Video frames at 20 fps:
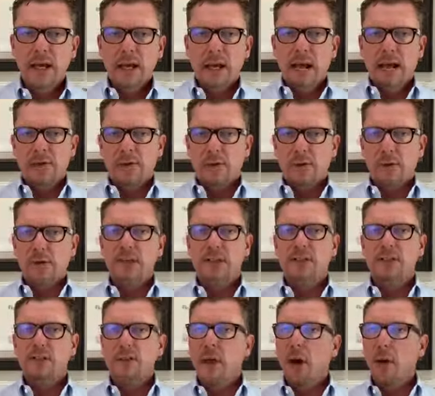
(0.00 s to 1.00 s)
and there is
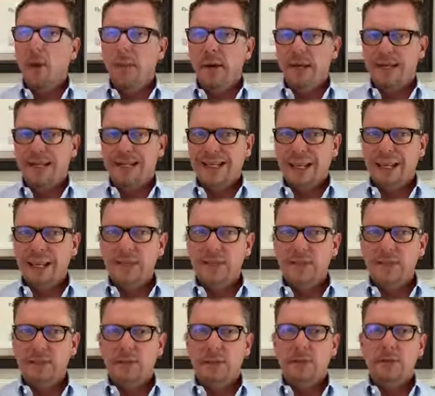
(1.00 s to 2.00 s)
no
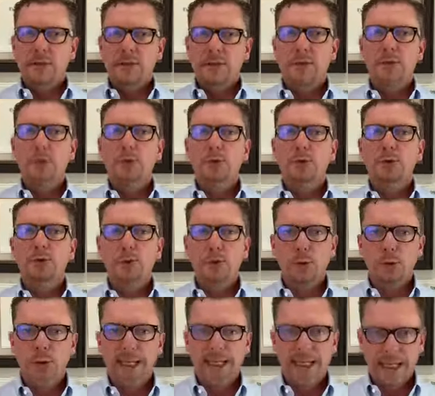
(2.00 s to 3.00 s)
medication to
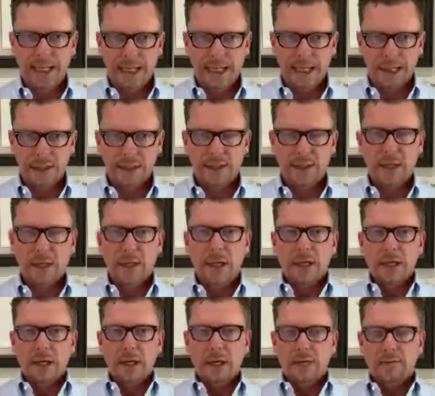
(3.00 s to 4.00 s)
treat it.
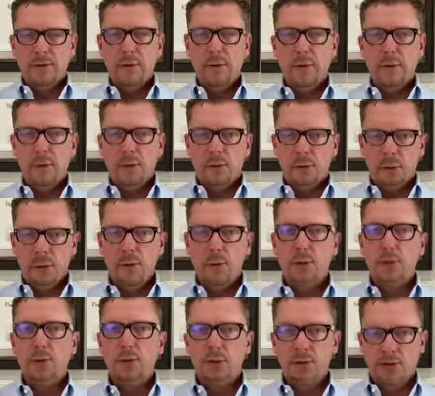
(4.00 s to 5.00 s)
If you
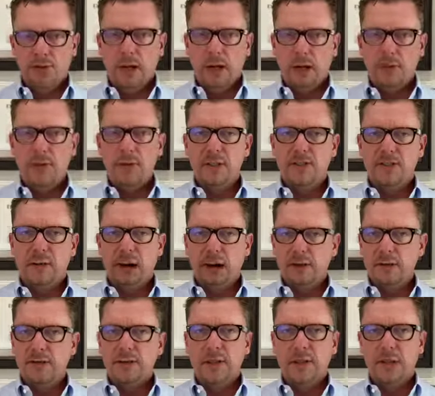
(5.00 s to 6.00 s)
do develop this
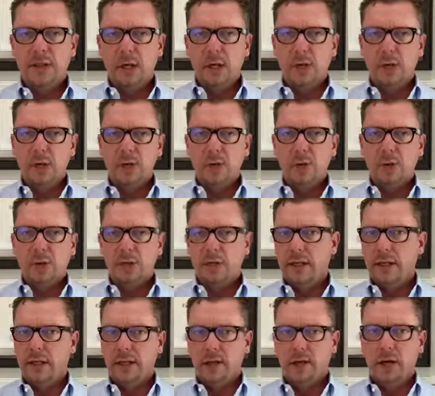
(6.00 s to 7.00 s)
virus and go to a
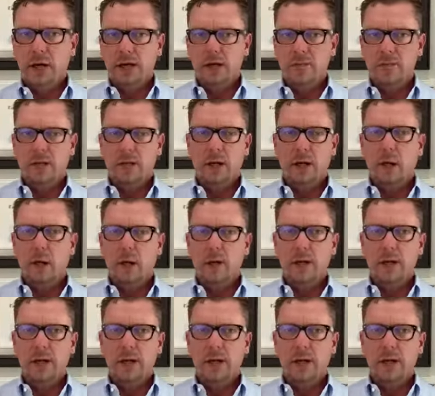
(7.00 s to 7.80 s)
clinic or hospital, all the